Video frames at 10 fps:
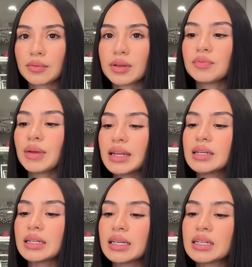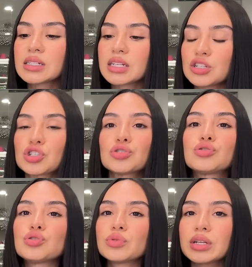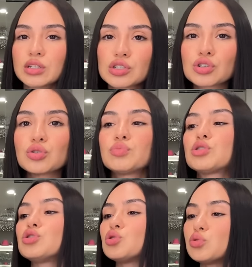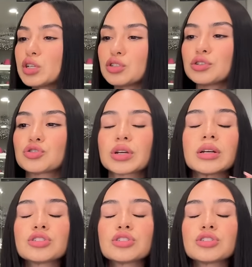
We've made it easy to do it in a scoop, to do it in your drink.